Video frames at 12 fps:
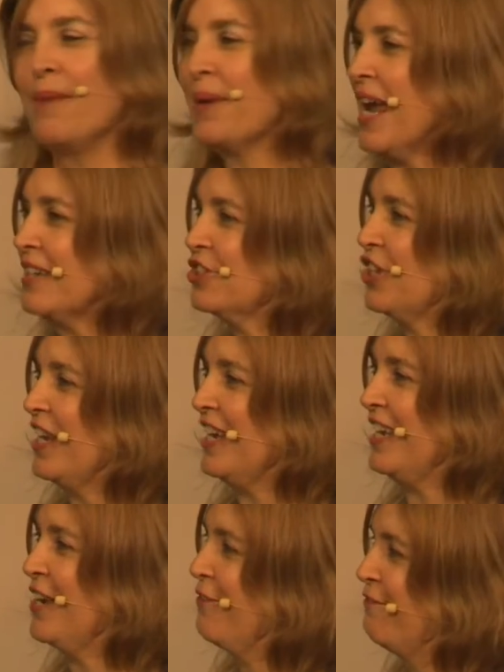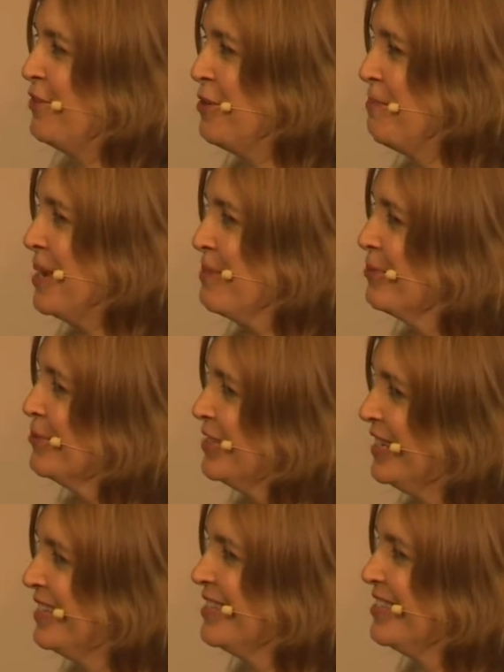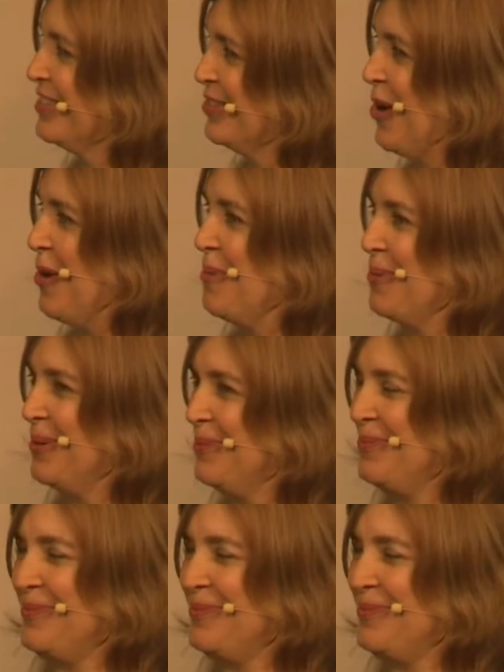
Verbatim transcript: But actually, a few people did stop.